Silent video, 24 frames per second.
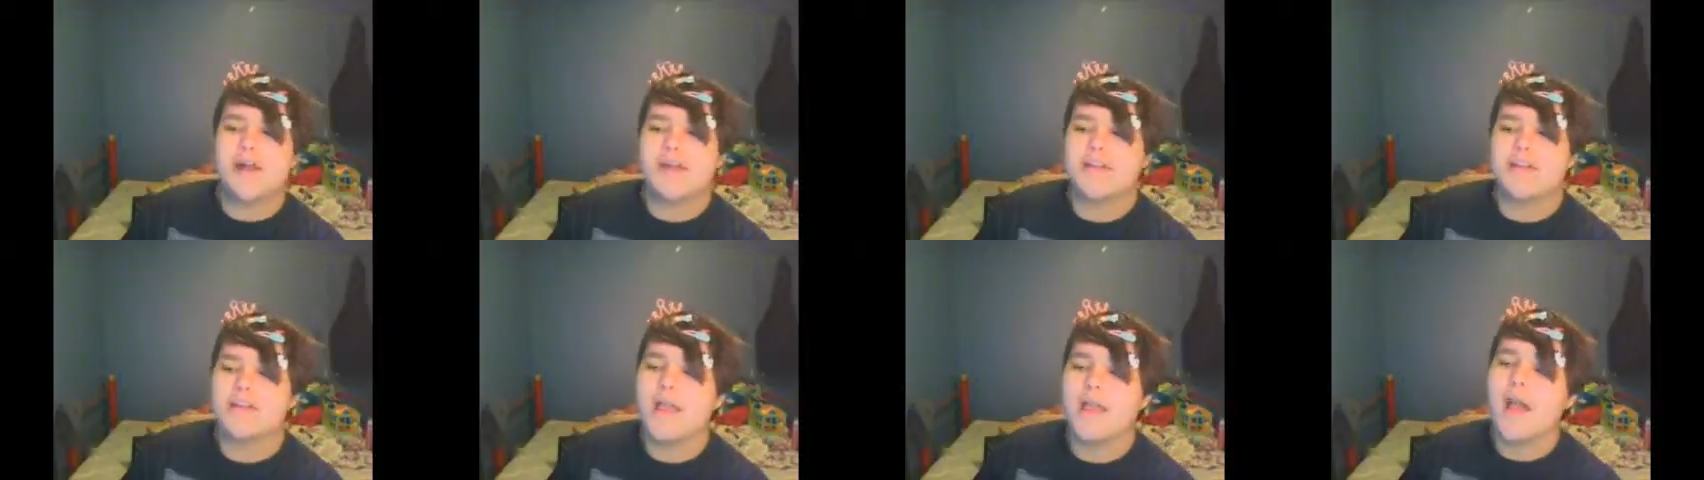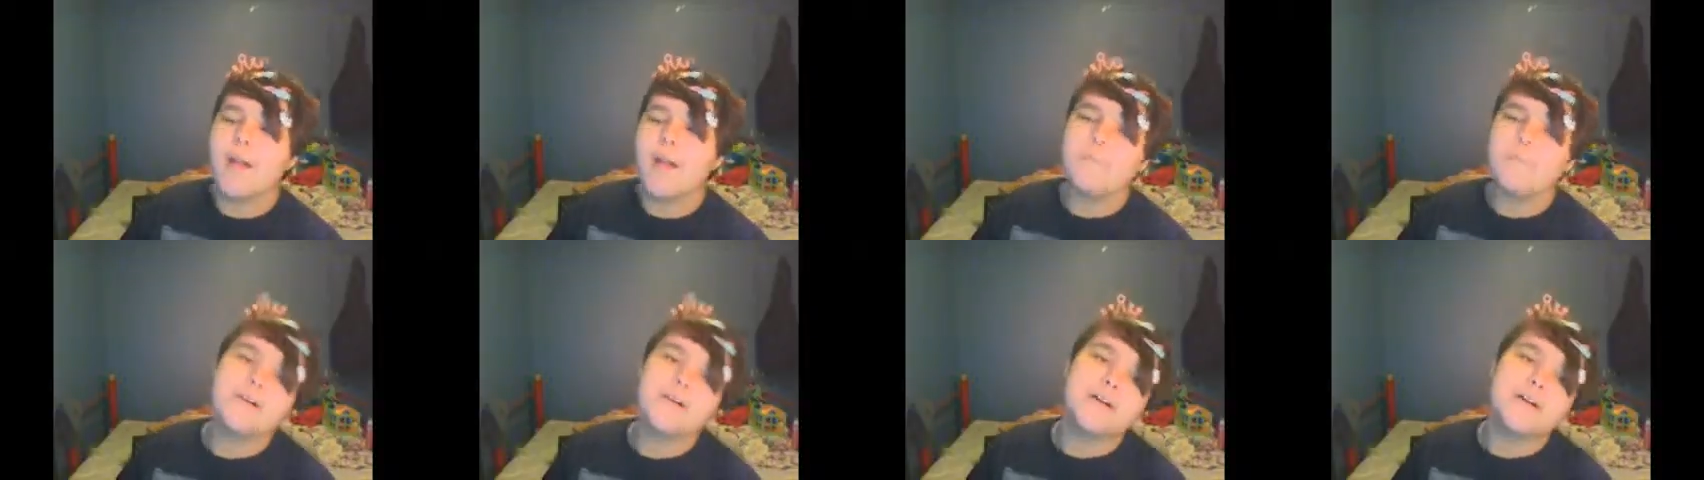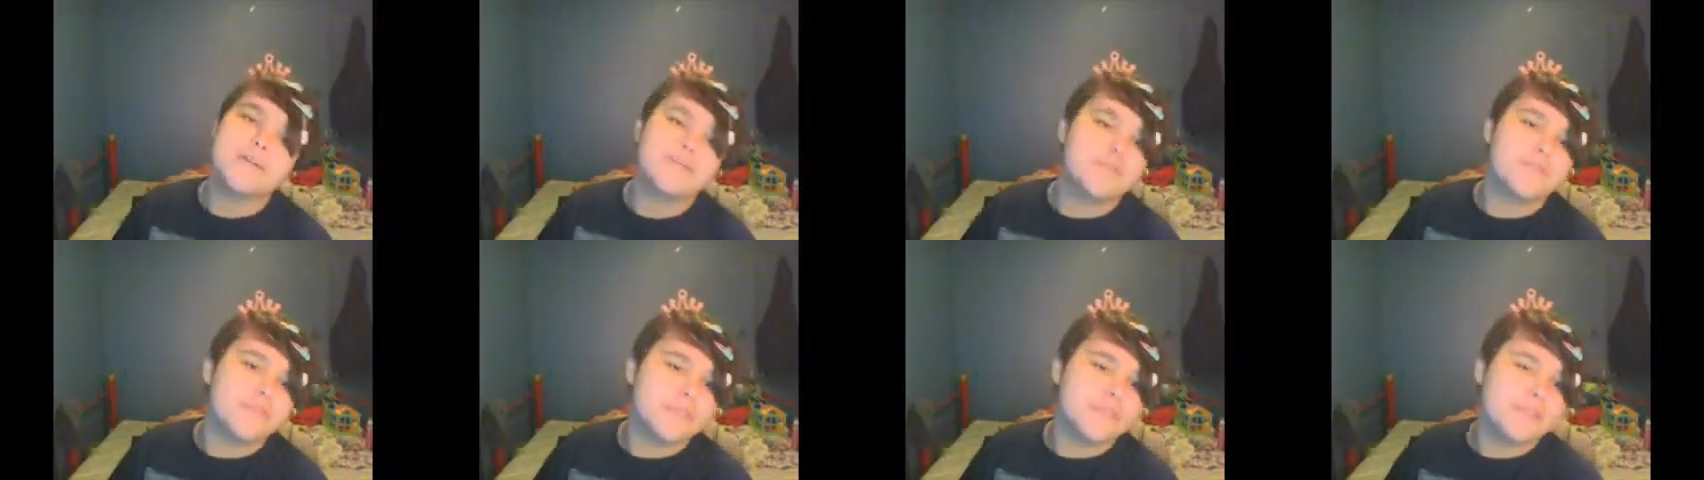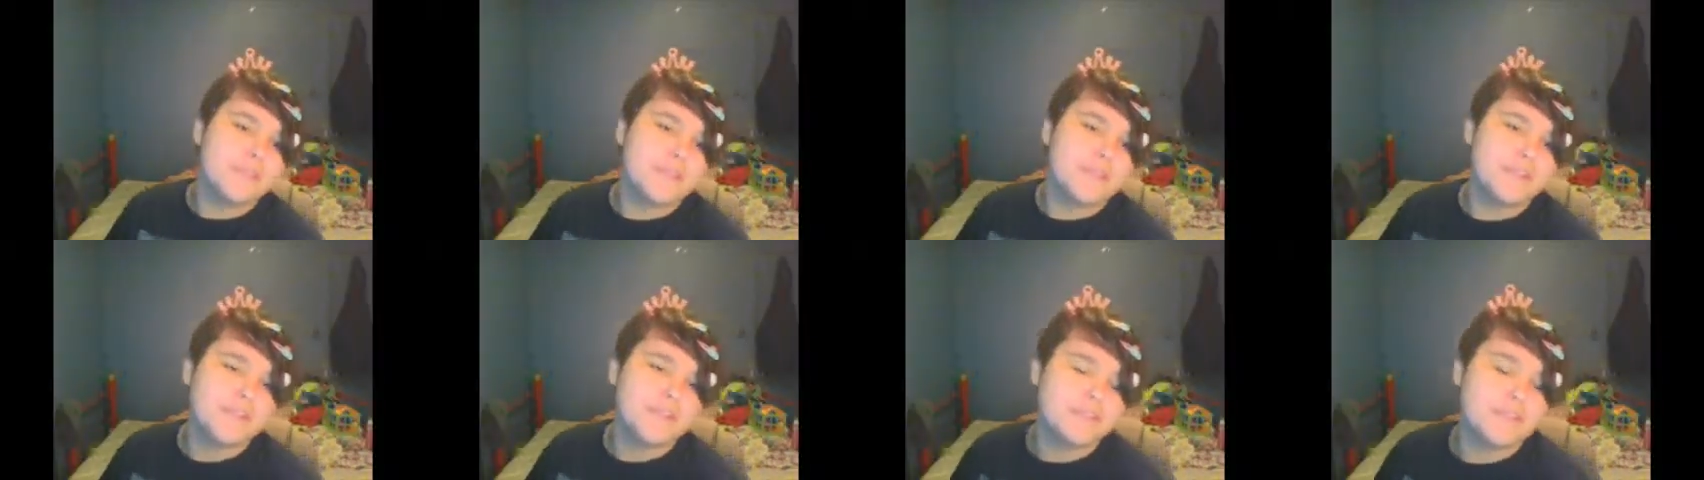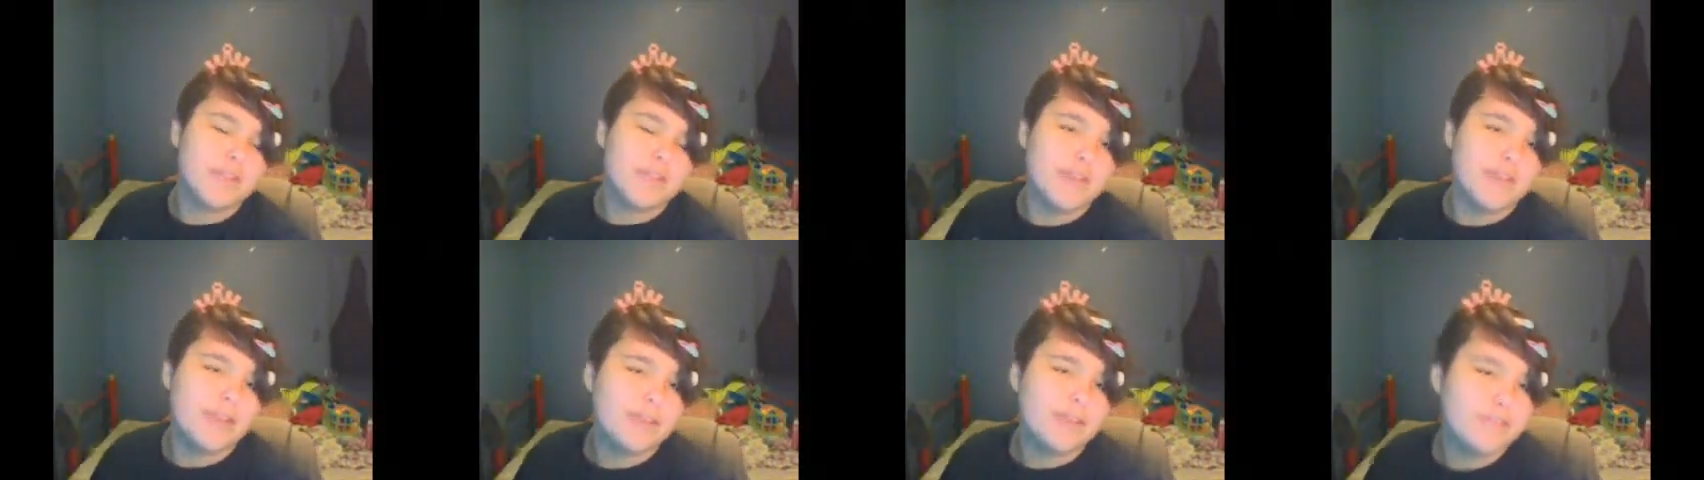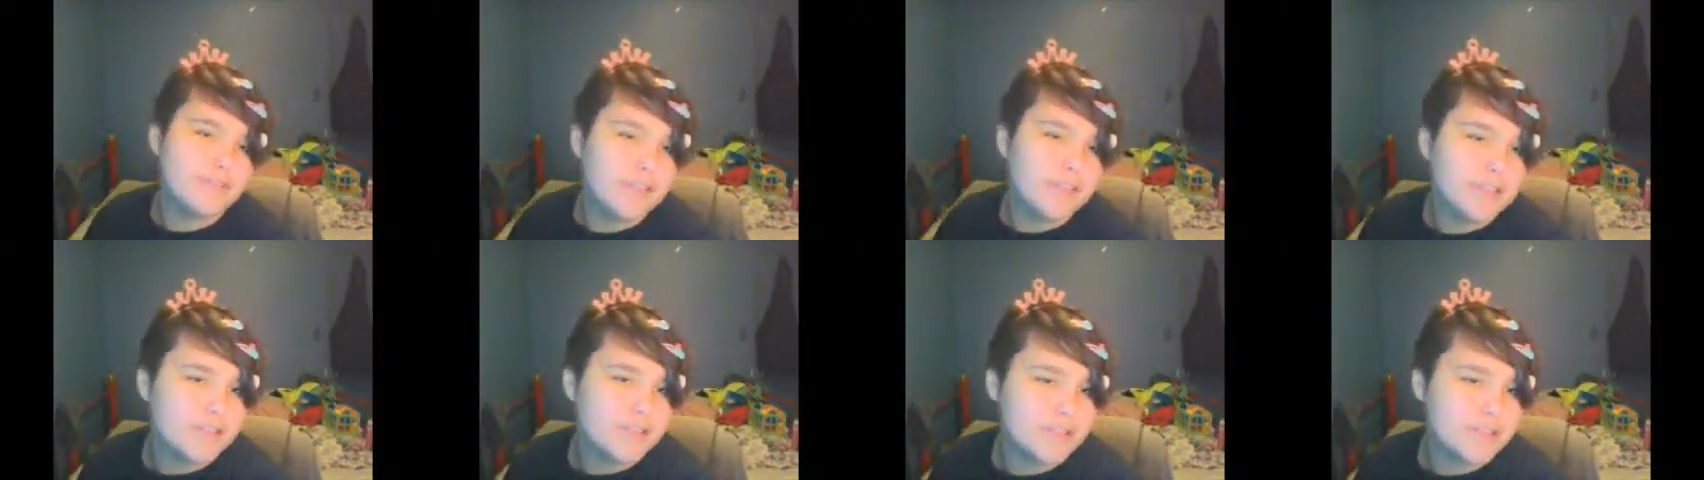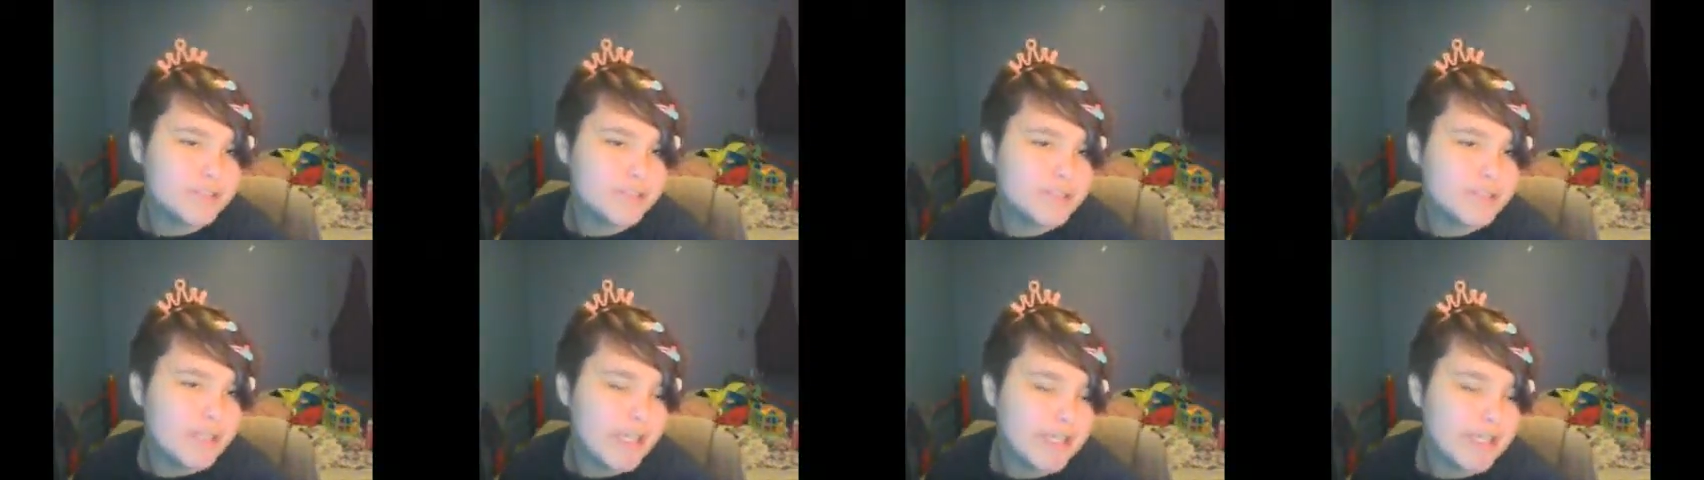on top of the dresser,